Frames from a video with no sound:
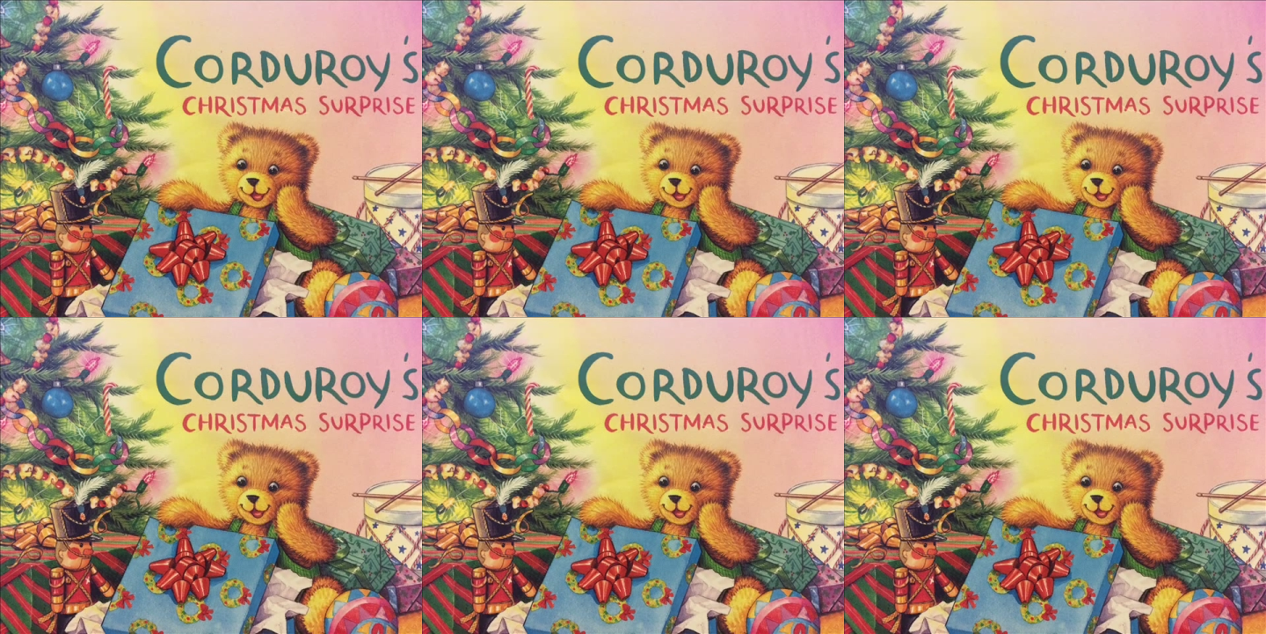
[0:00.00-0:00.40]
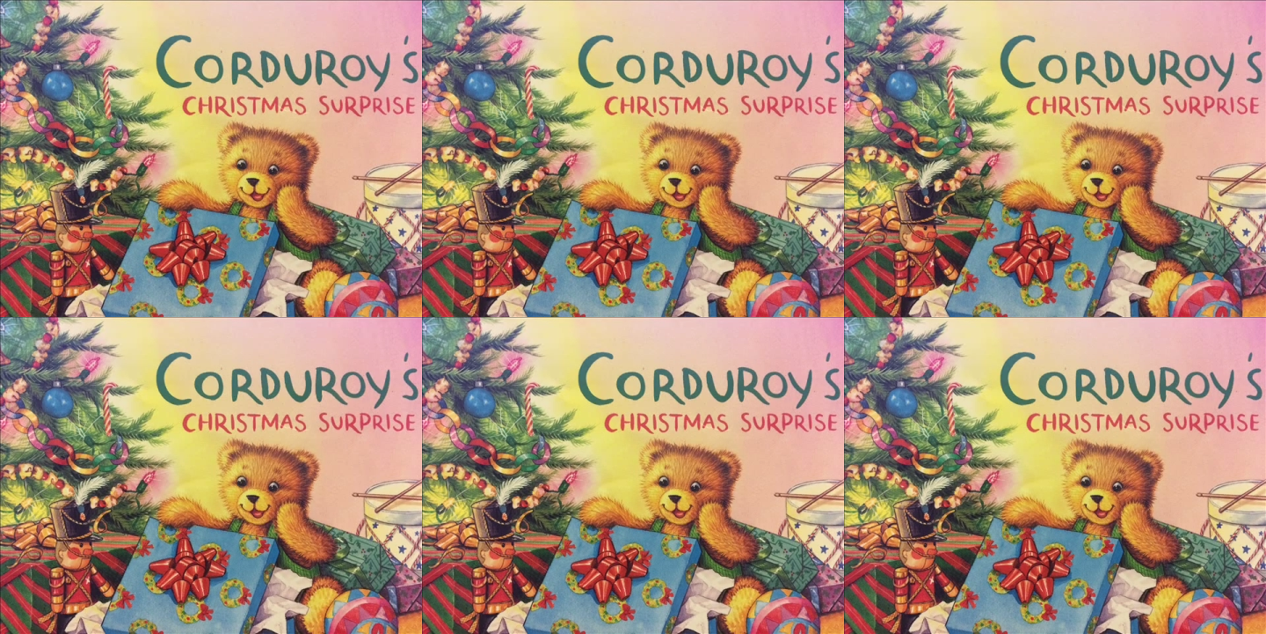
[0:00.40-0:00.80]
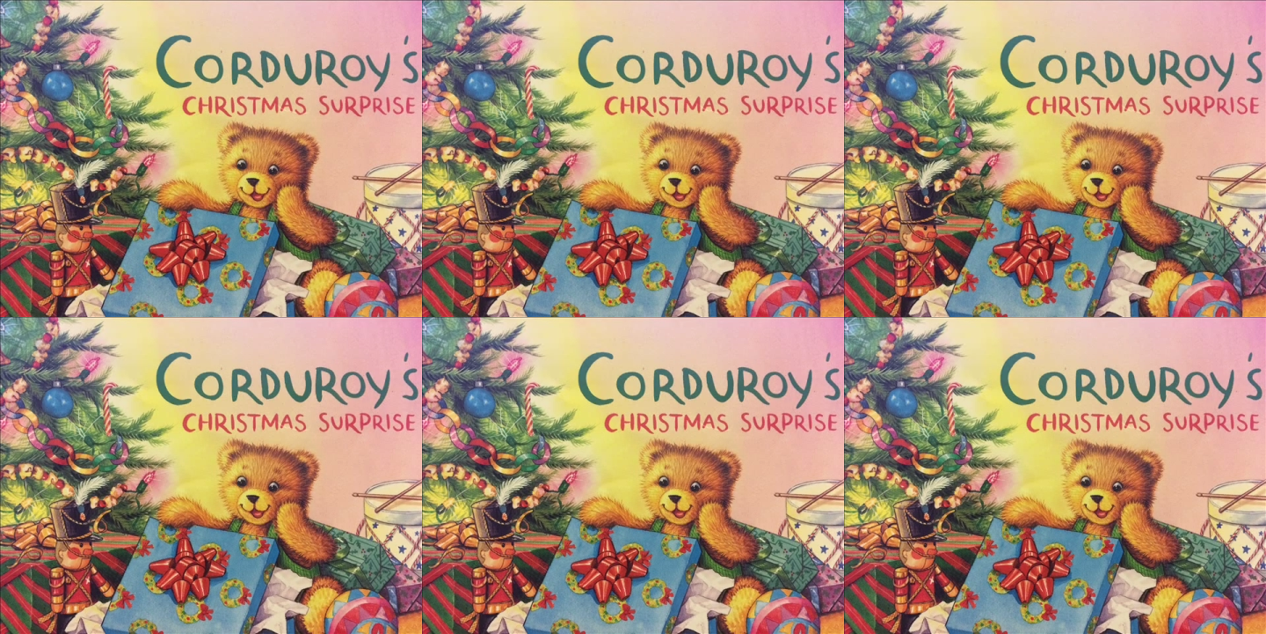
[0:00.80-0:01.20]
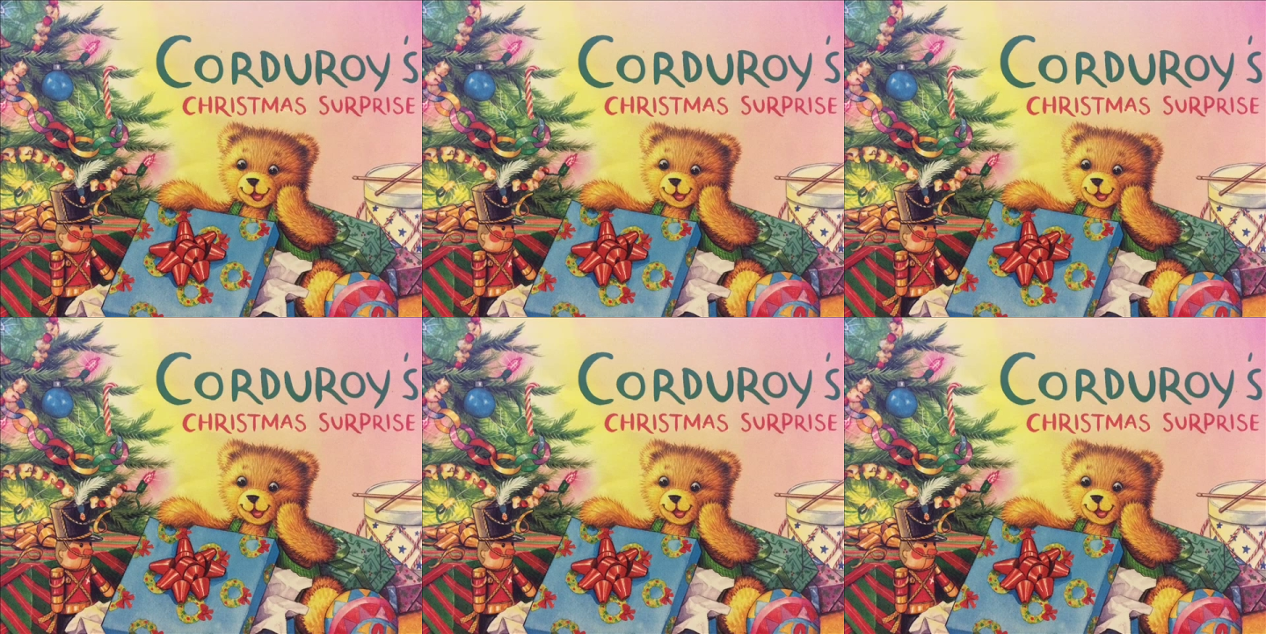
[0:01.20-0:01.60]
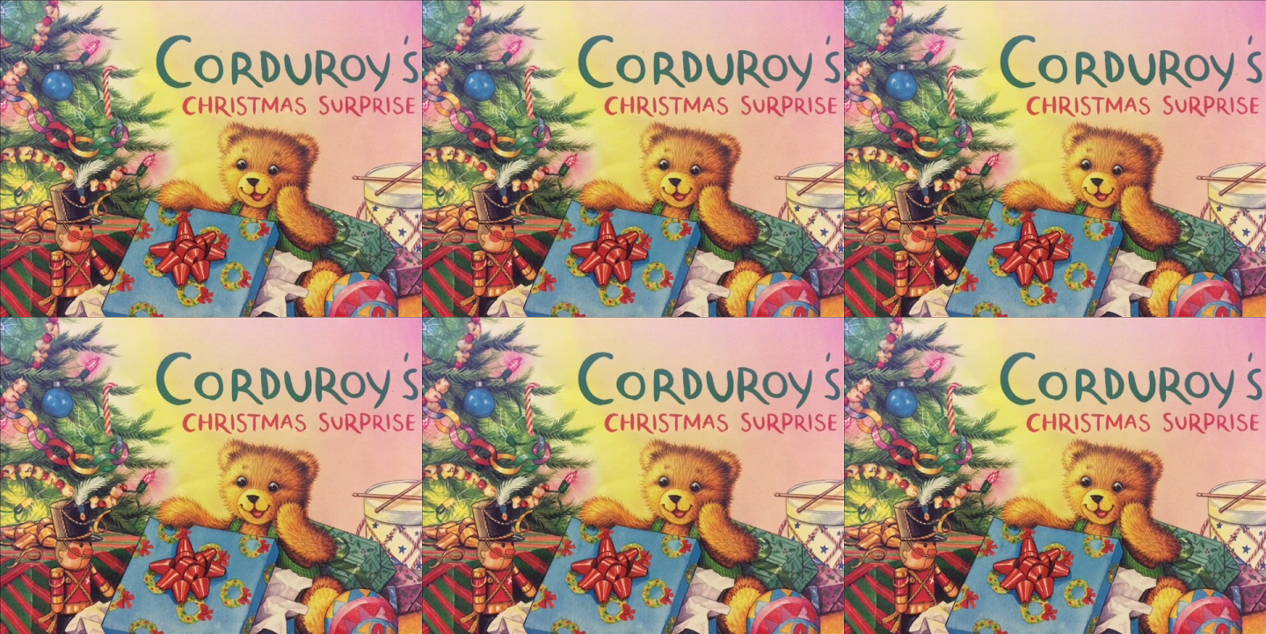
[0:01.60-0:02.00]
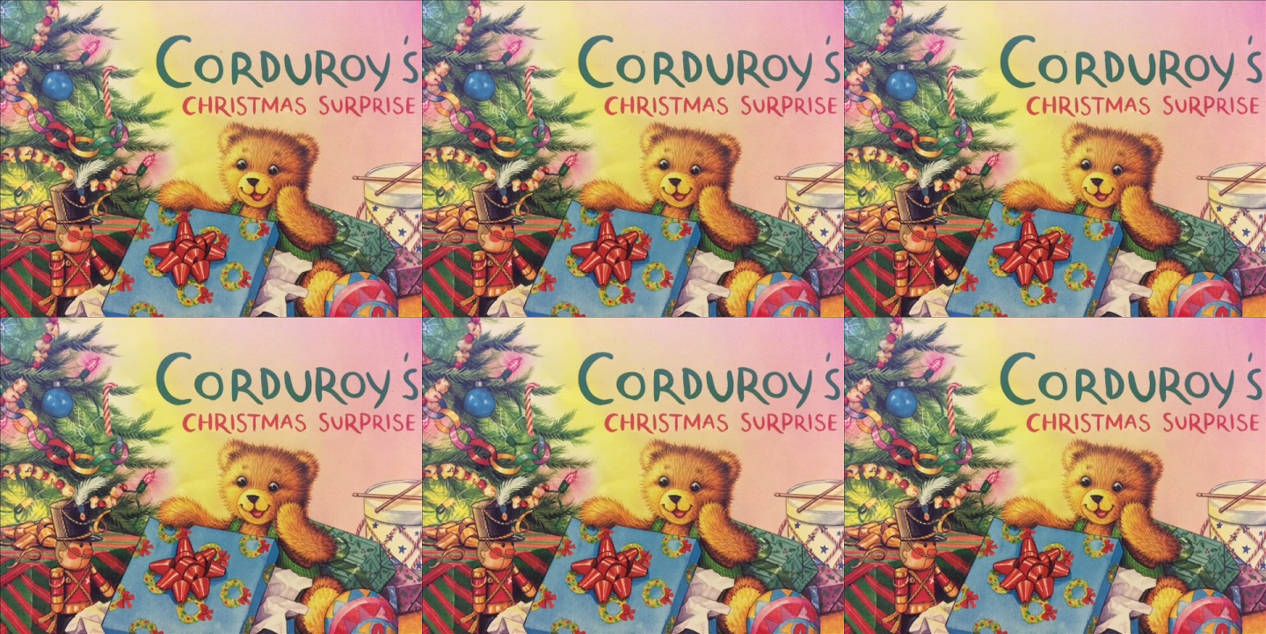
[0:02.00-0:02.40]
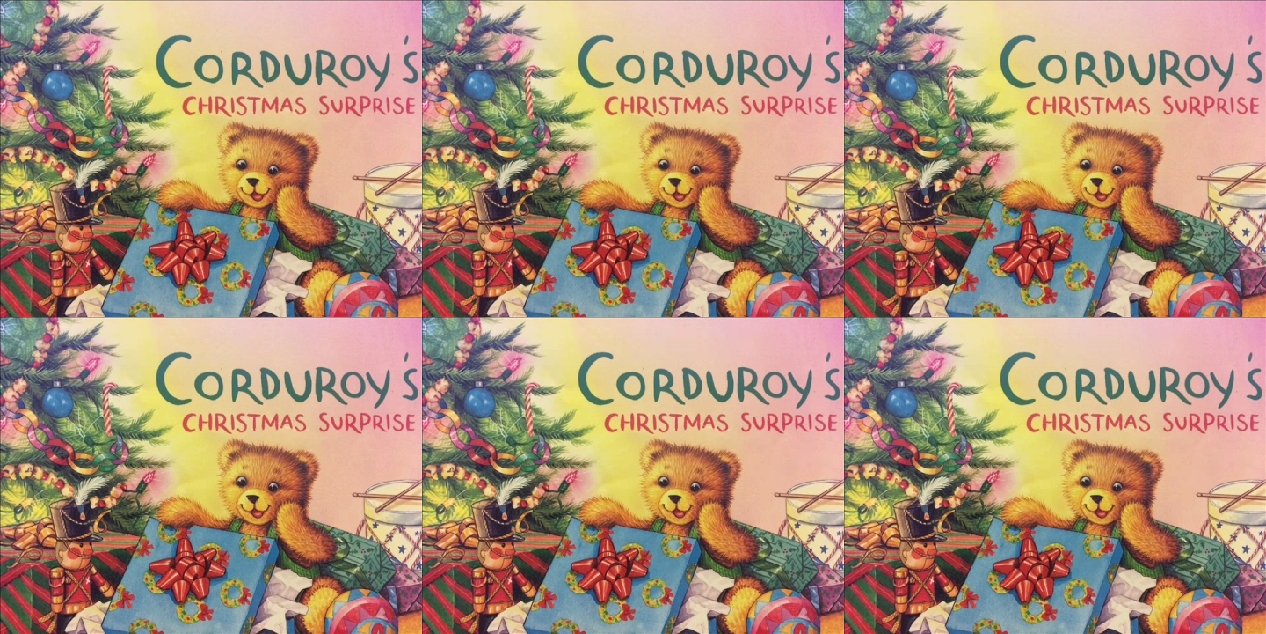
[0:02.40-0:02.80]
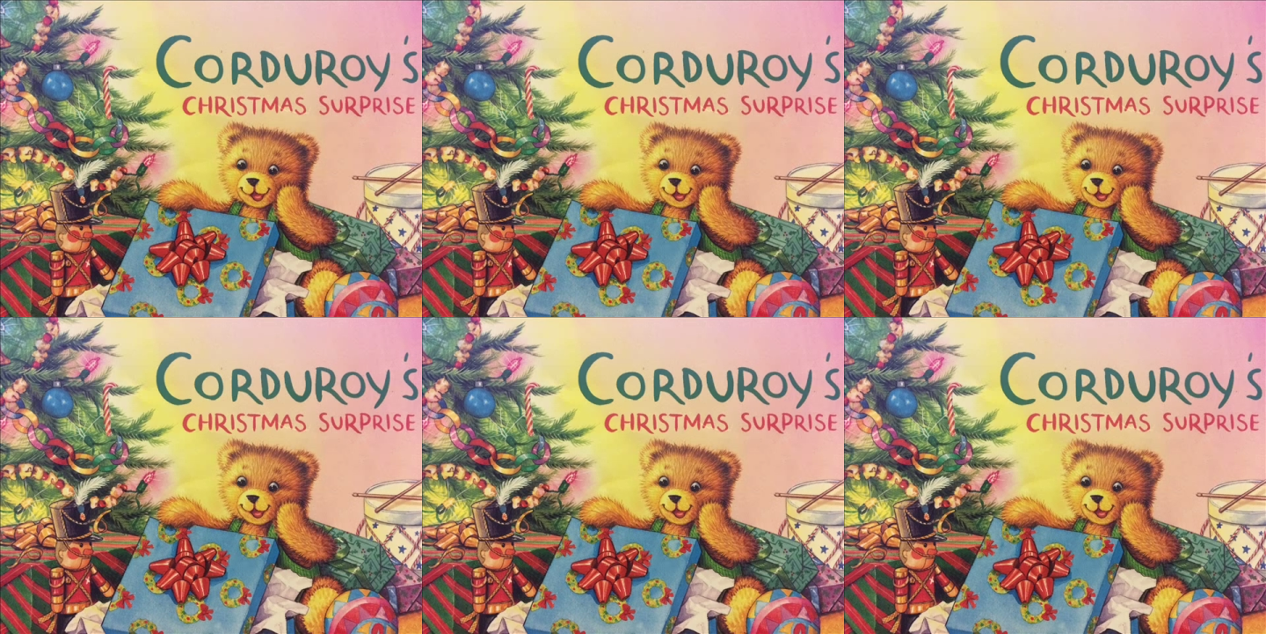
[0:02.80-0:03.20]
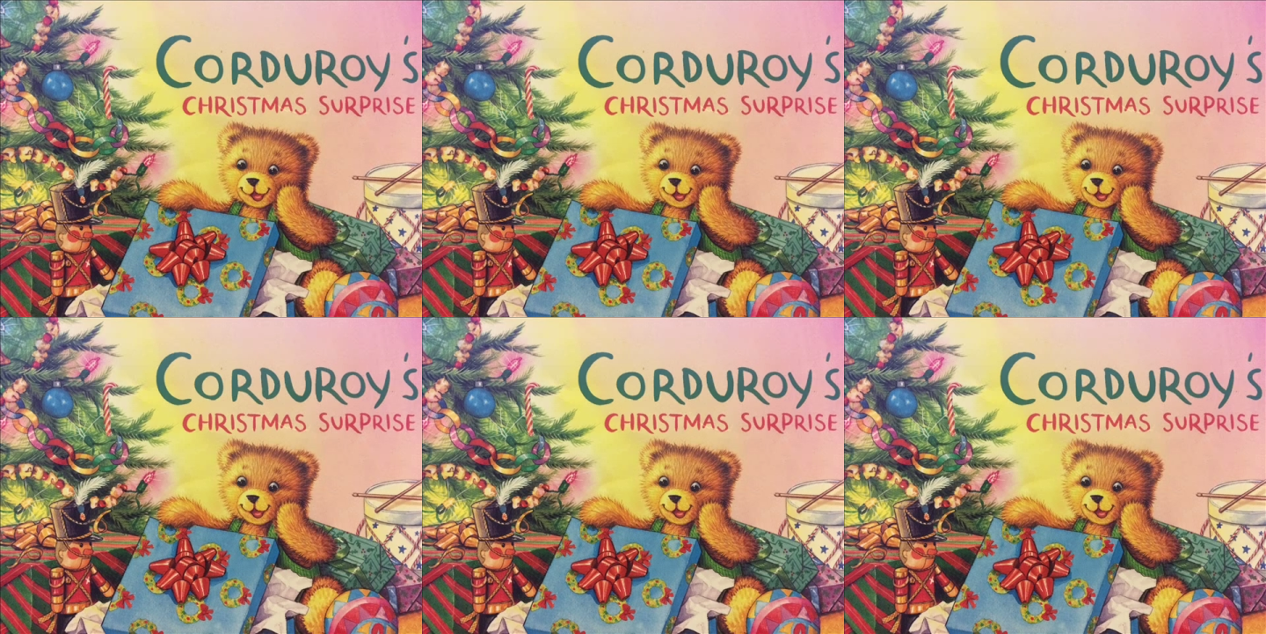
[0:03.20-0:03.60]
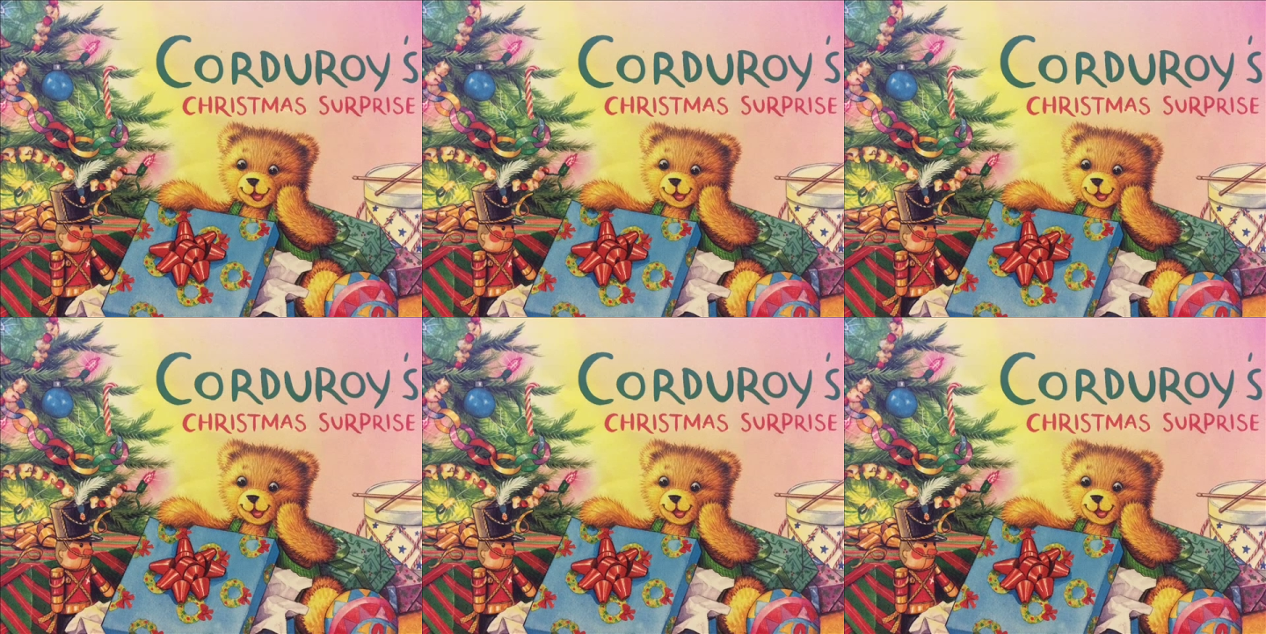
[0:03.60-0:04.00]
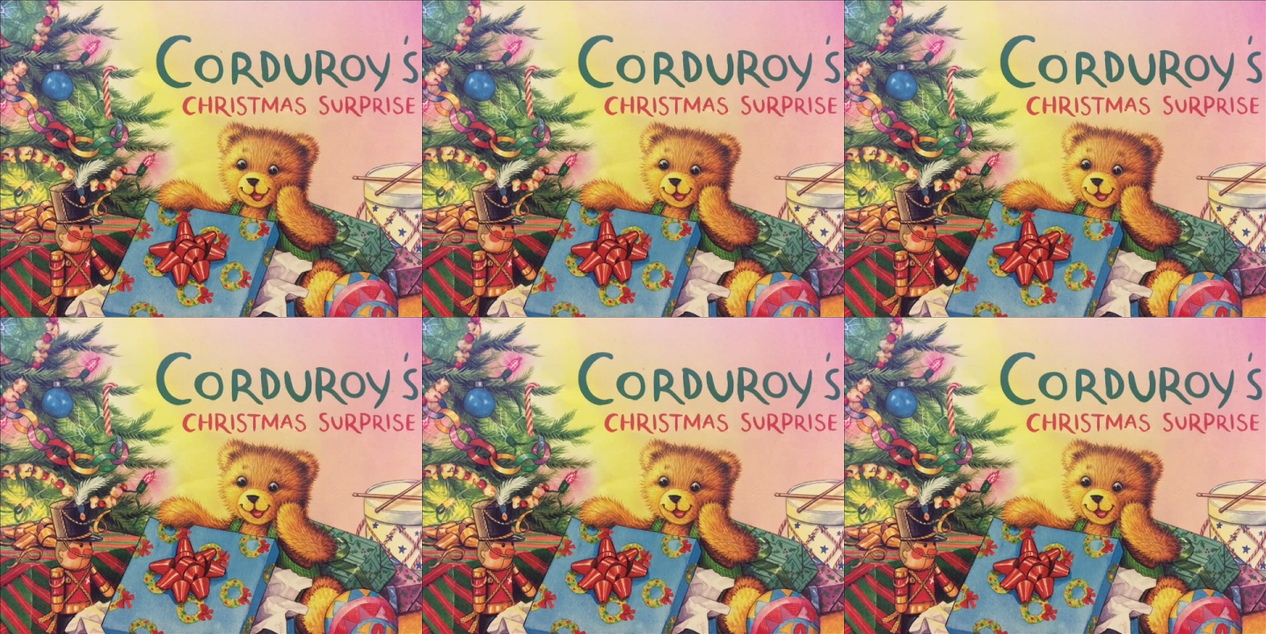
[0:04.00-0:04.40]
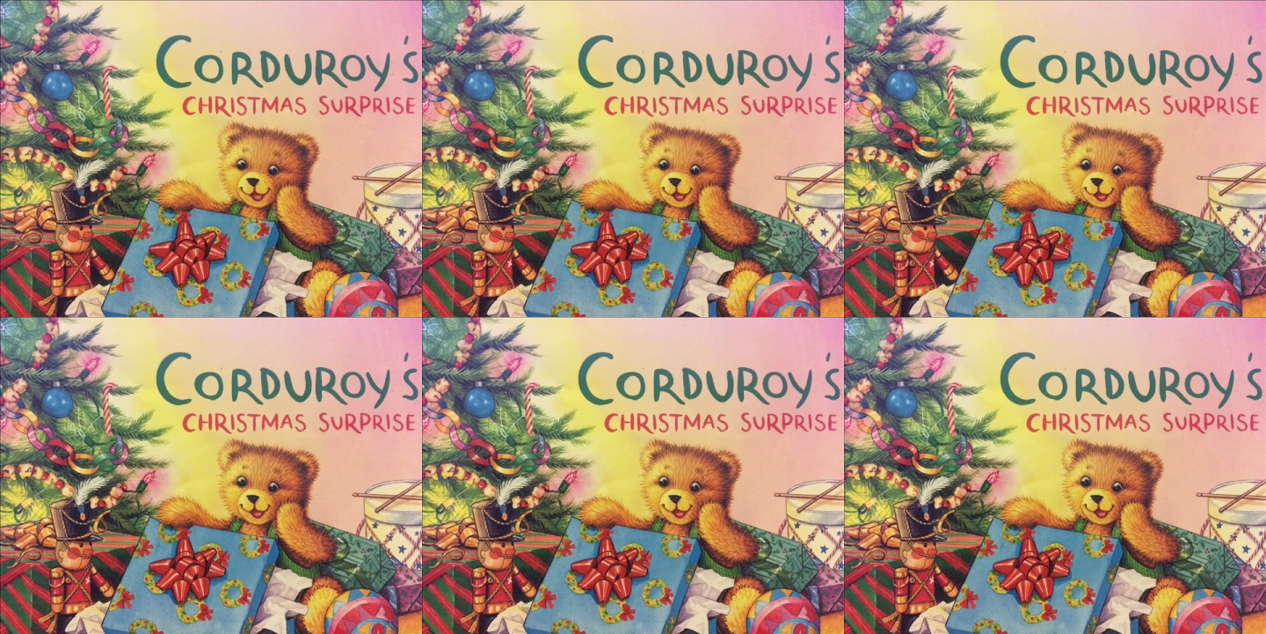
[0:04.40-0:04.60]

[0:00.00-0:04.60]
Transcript: No face is visible, so there are no lips to read.